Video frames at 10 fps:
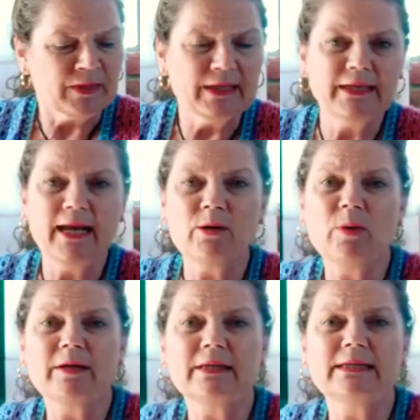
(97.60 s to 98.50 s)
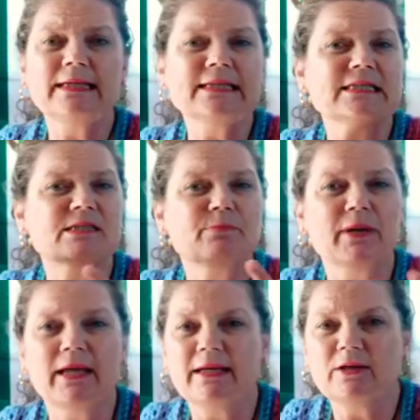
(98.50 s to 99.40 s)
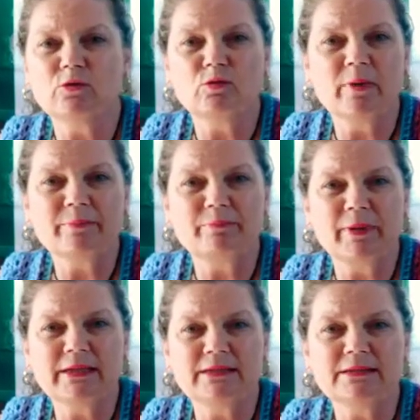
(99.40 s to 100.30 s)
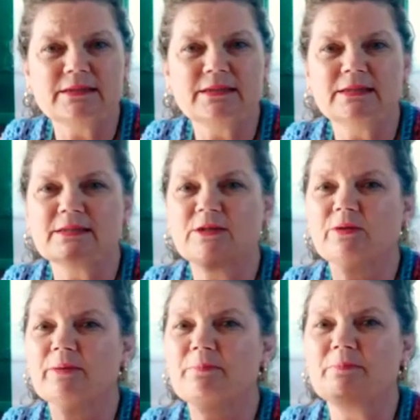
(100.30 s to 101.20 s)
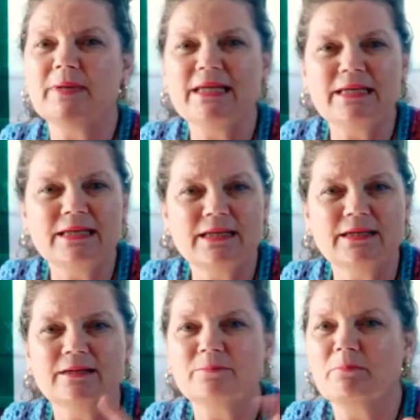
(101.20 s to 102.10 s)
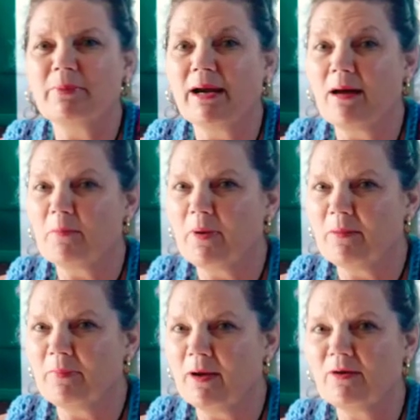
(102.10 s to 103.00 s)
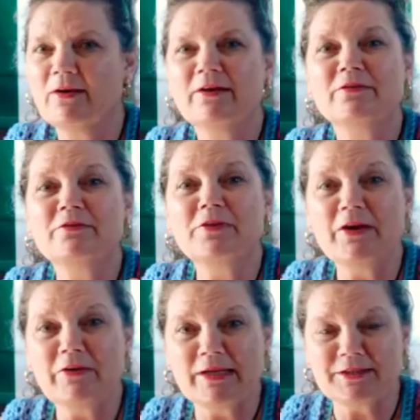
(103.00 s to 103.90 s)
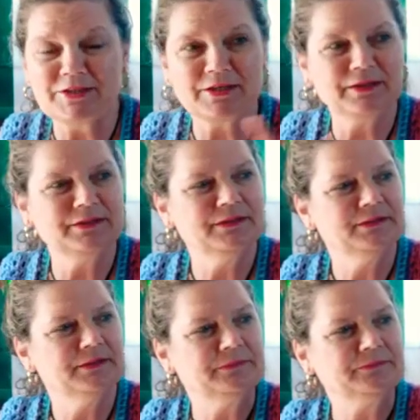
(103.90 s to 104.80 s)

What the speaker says: and how I can explain all my paintings and the meaning and blah, blah, blah. Very excited.